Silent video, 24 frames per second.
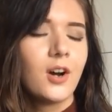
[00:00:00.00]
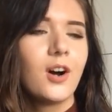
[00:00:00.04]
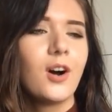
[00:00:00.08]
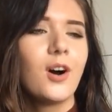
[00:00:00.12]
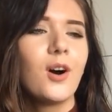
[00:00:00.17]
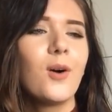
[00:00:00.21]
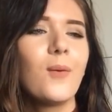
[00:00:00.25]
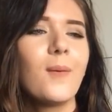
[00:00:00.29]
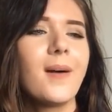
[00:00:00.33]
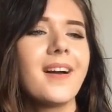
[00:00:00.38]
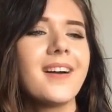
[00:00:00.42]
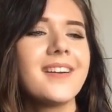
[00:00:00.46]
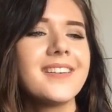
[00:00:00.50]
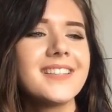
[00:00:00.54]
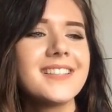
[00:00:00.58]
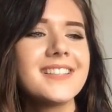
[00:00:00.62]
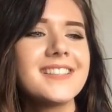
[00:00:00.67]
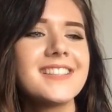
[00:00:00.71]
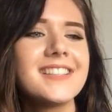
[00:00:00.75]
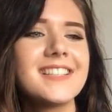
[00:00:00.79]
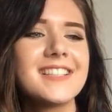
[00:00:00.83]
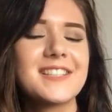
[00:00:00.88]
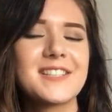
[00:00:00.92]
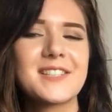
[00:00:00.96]
Oh wait, I did
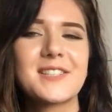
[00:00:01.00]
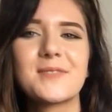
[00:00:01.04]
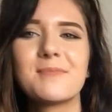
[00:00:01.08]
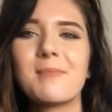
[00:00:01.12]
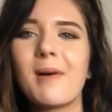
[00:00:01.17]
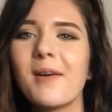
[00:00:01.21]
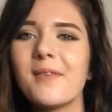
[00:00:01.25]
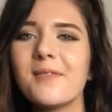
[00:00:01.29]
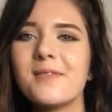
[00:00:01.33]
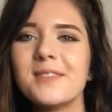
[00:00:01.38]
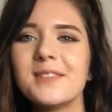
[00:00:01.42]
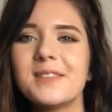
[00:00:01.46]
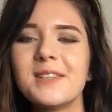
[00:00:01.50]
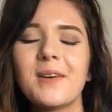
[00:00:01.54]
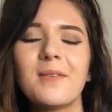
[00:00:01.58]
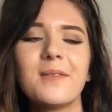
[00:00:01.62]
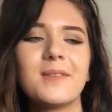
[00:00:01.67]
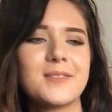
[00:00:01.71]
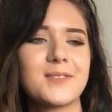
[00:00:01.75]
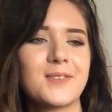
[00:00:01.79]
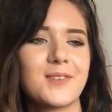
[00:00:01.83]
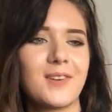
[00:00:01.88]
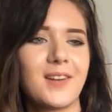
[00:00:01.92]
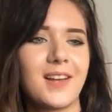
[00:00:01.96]
see this because my video
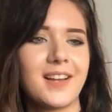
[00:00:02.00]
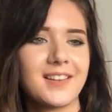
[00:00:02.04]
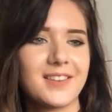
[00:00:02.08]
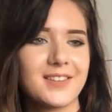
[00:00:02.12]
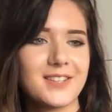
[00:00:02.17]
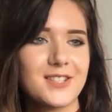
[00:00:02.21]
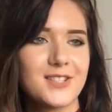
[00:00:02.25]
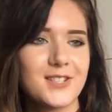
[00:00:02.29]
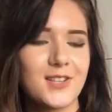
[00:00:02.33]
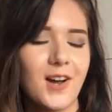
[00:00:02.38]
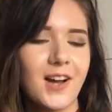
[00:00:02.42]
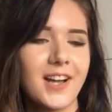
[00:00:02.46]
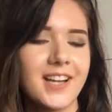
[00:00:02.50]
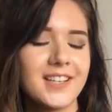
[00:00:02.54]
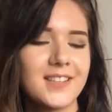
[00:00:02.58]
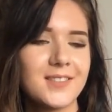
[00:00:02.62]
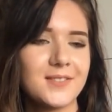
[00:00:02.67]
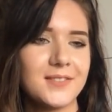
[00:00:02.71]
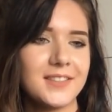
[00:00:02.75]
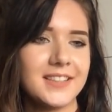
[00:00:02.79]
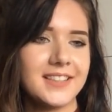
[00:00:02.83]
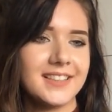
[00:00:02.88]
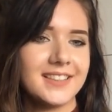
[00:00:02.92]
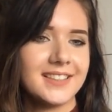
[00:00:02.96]
is on like the side
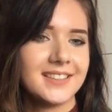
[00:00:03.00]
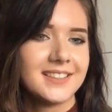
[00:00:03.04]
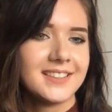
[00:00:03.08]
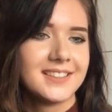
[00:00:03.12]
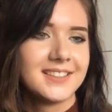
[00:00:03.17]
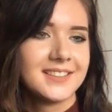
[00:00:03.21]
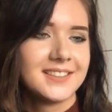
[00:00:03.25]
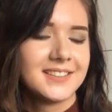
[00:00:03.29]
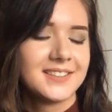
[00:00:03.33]
of it.